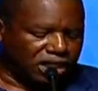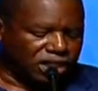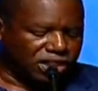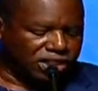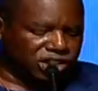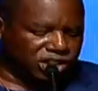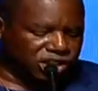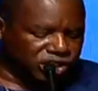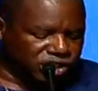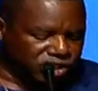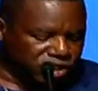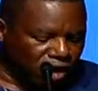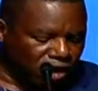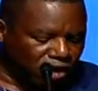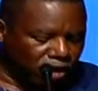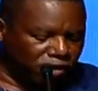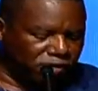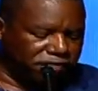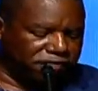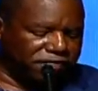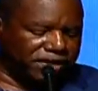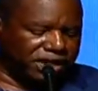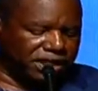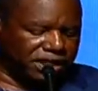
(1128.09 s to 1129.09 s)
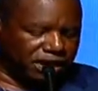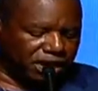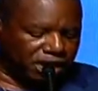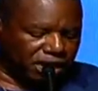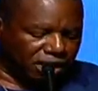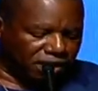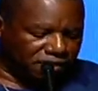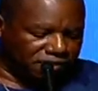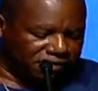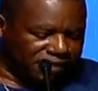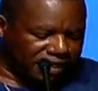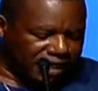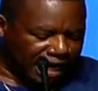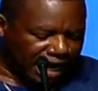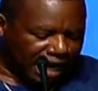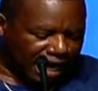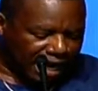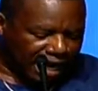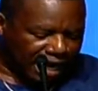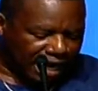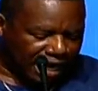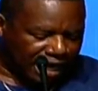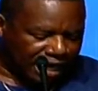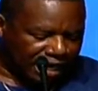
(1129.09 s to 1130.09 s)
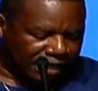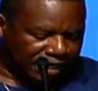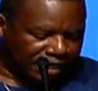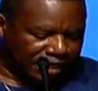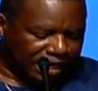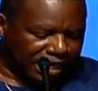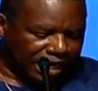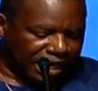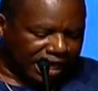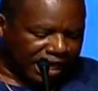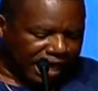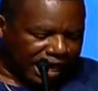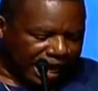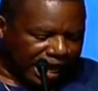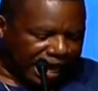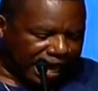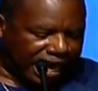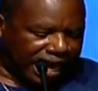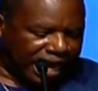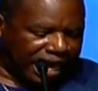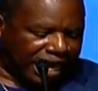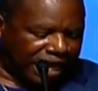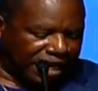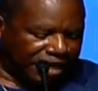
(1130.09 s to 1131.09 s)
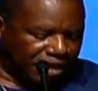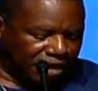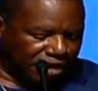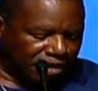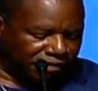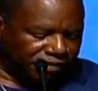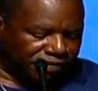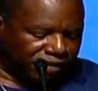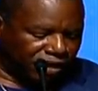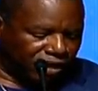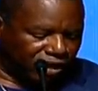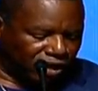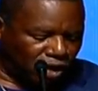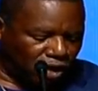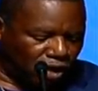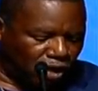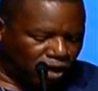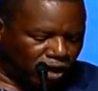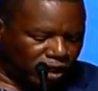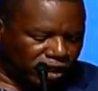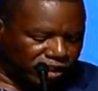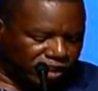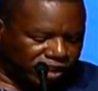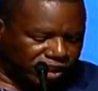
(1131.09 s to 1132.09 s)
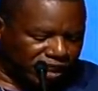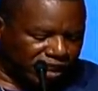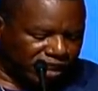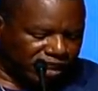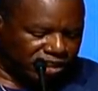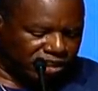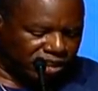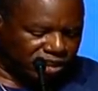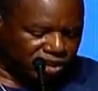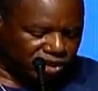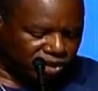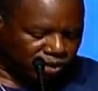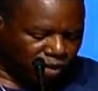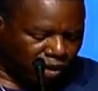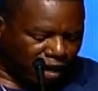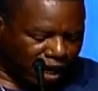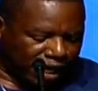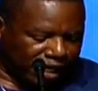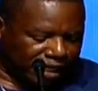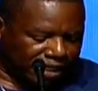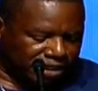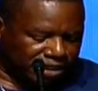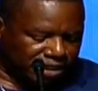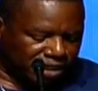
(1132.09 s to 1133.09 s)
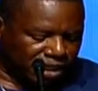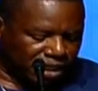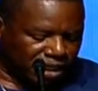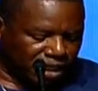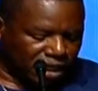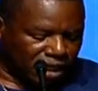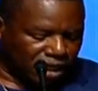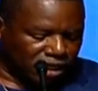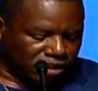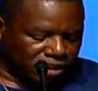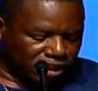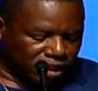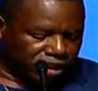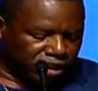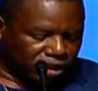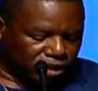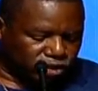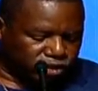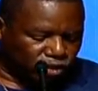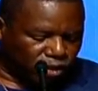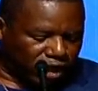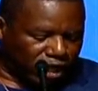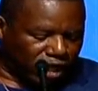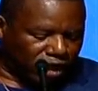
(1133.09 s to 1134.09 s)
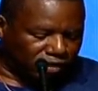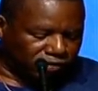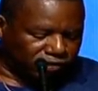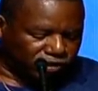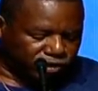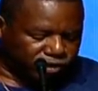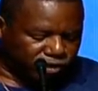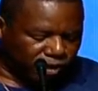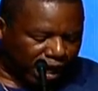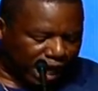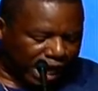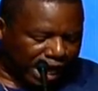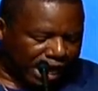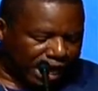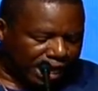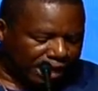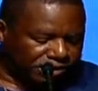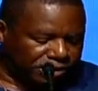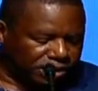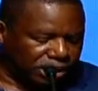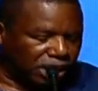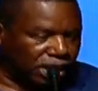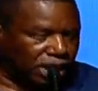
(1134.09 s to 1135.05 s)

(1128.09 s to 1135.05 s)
Servant of God and of the Lord Jesus Christ to the 12 tribes